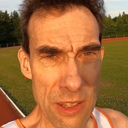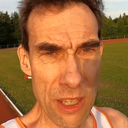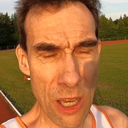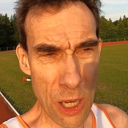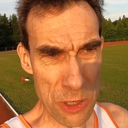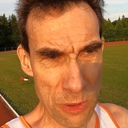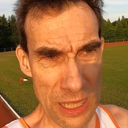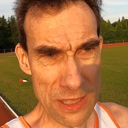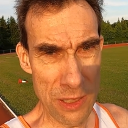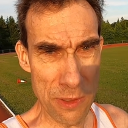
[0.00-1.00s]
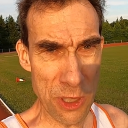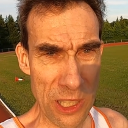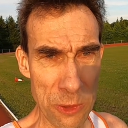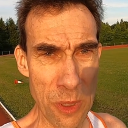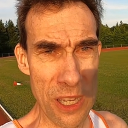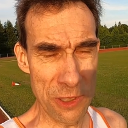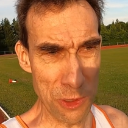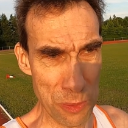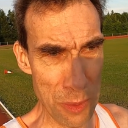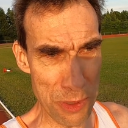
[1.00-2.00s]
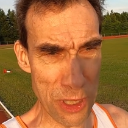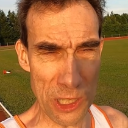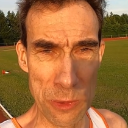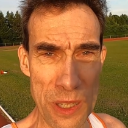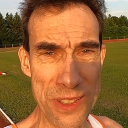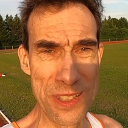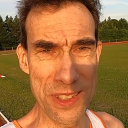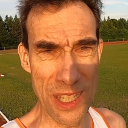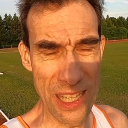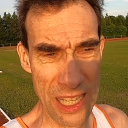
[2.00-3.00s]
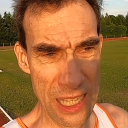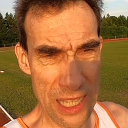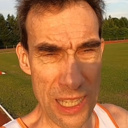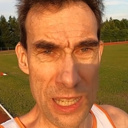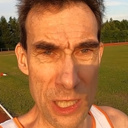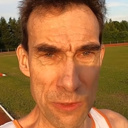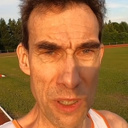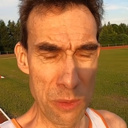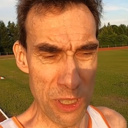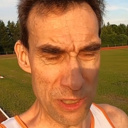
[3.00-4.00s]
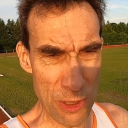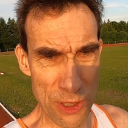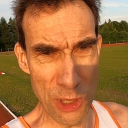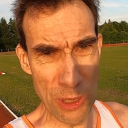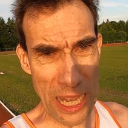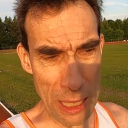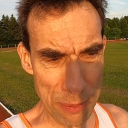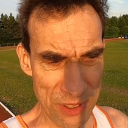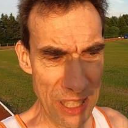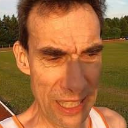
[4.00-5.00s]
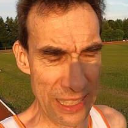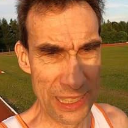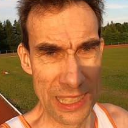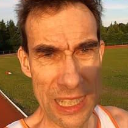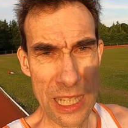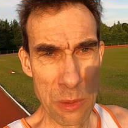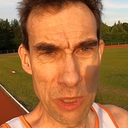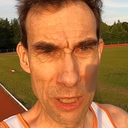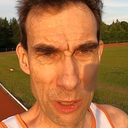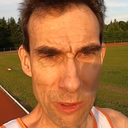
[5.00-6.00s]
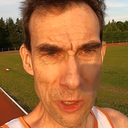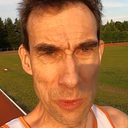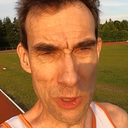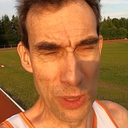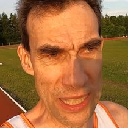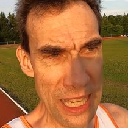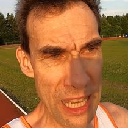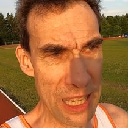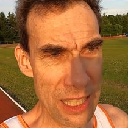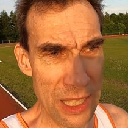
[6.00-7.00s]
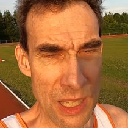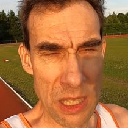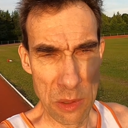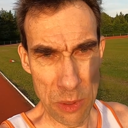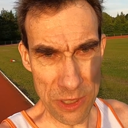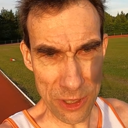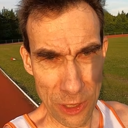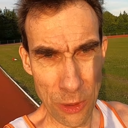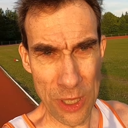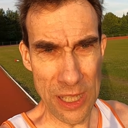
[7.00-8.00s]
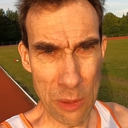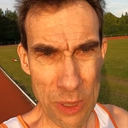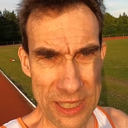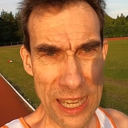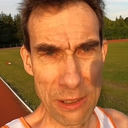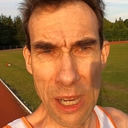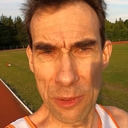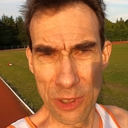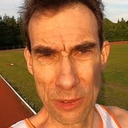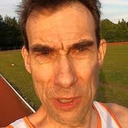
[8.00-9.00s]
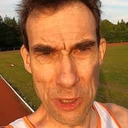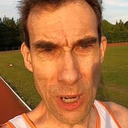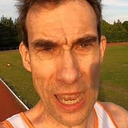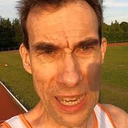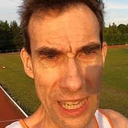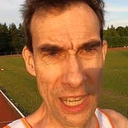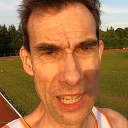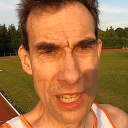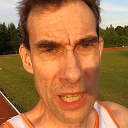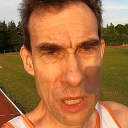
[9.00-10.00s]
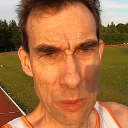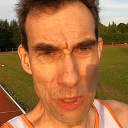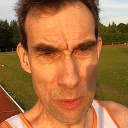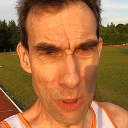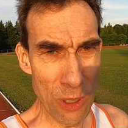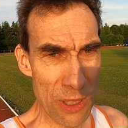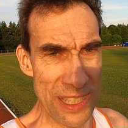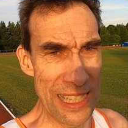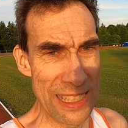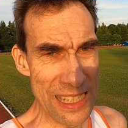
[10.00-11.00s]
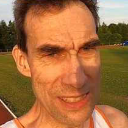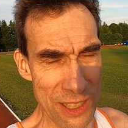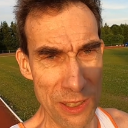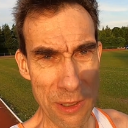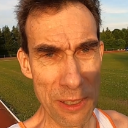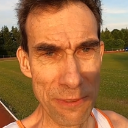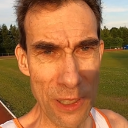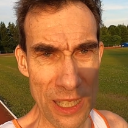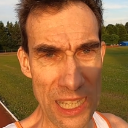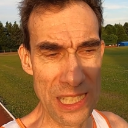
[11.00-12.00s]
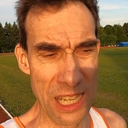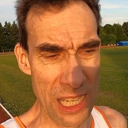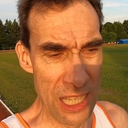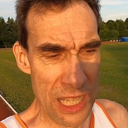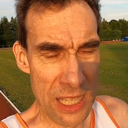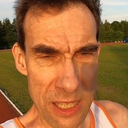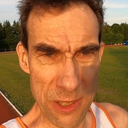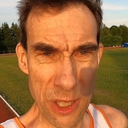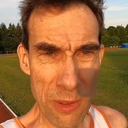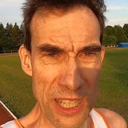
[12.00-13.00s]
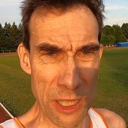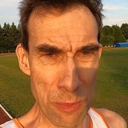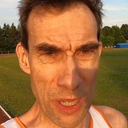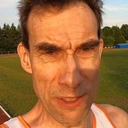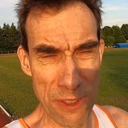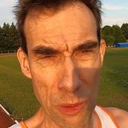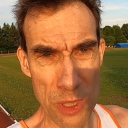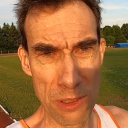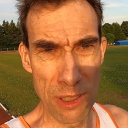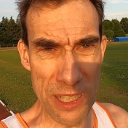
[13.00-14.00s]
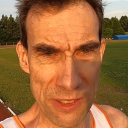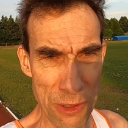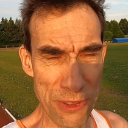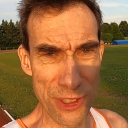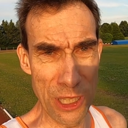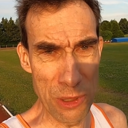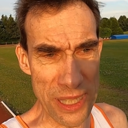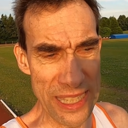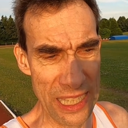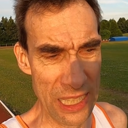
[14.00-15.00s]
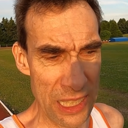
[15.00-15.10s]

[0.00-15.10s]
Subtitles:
harsh reality of the track spikes. Because the problem with the track spikes is that it's fine when you do 2 laps with a little rest between. When you start looking at 1k reps or so on the track, but your poor old Achilles are going to really feel it, and you just don't really get the benefit when you're running sort of slowly.